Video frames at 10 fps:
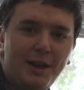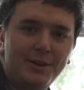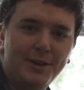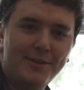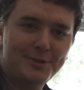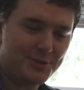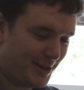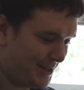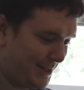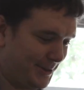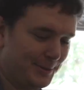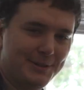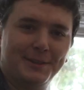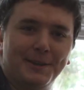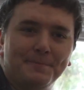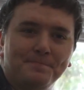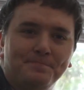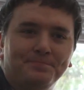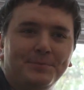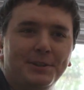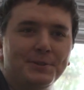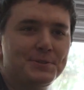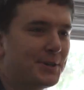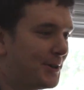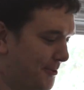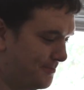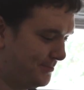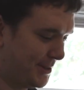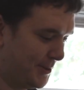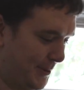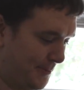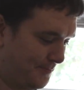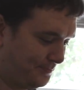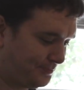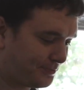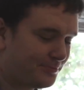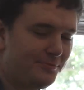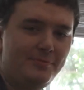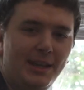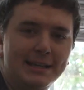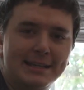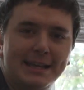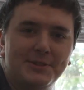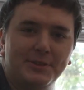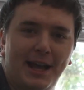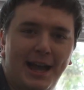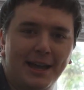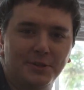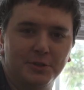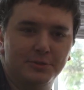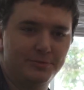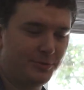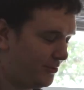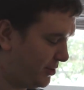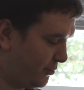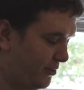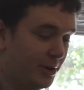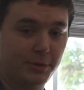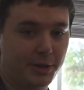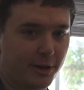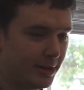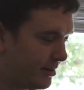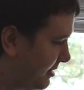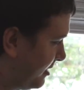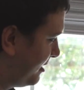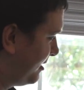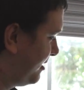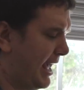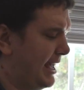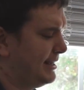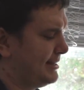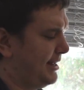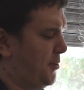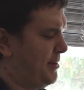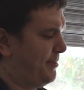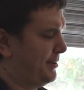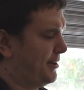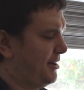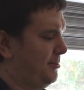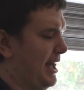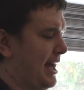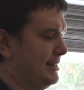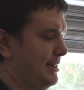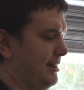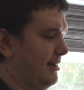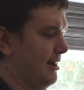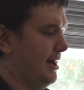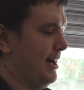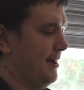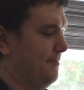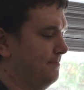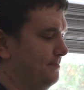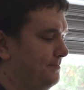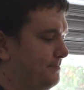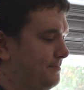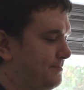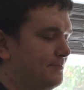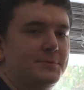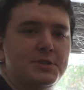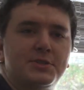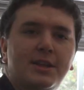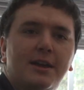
Don't ever drink tea with a little stir in the way. It hits you in the eye and you feel retarded. And because I know people are going to be asking, if